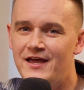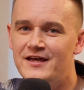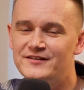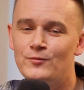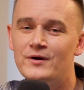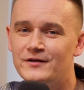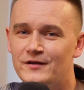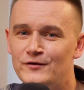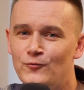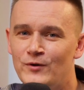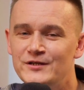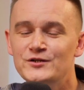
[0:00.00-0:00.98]
So another
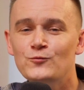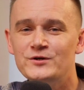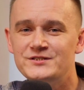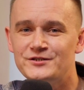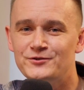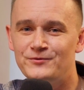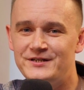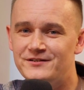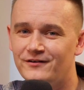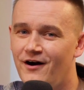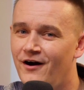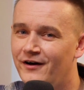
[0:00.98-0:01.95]
one, you want to greet
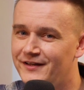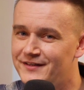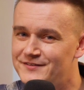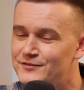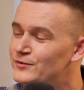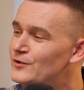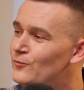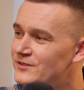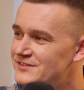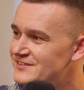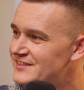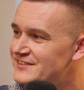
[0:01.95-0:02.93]
your audience. So you want
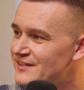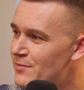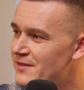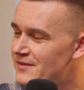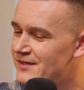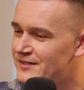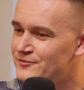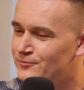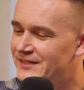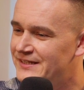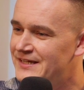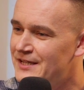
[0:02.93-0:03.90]
to say something that is
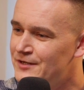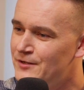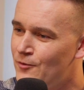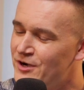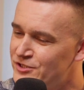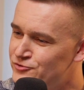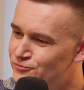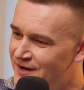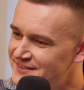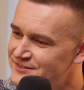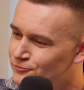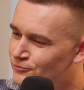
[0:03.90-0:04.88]
really
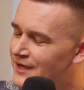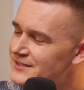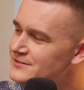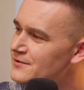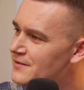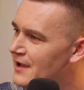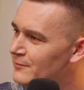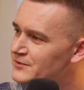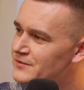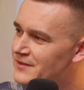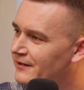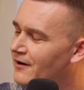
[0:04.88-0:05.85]
addressed right to them, to
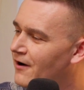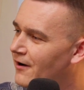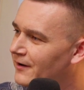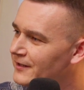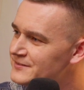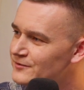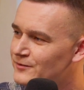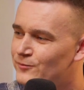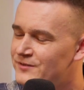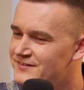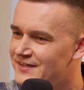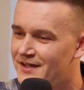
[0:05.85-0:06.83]
their heart. So you
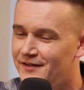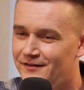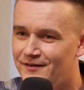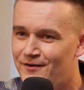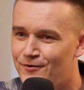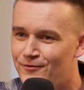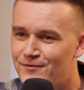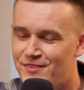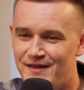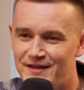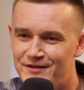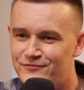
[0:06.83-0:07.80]
want to say hello,
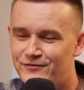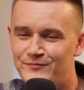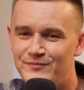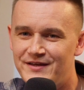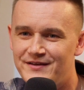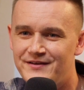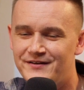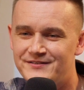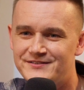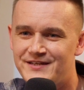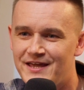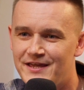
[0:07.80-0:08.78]
thank you for being here
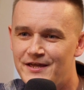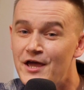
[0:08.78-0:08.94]
today.